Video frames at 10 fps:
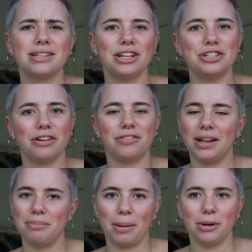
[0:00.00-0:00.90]
such a
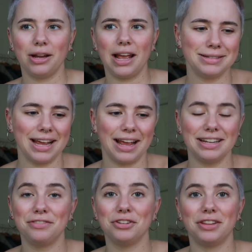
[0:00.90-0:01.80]
fun memory, and
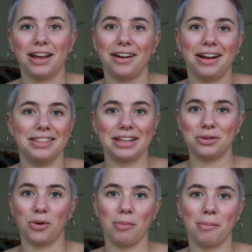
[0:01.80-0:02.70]
if you're there in like
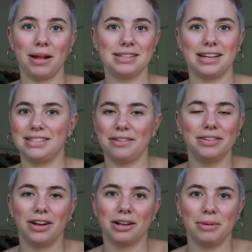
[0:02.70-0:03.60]
the warmer months, I
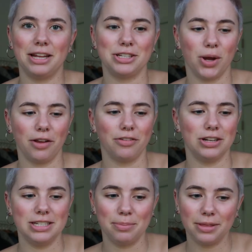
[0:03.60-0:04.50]
definitely recommend going for
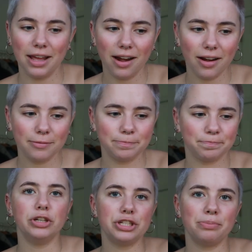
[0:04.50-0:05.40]
a dip there.
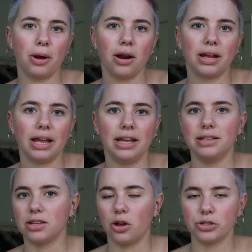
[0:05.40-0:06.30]
Regent Park
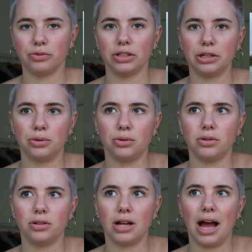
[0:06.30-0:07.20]
is also really
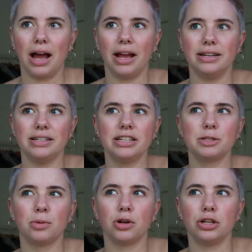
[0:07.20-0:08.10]
cool. I didn't explore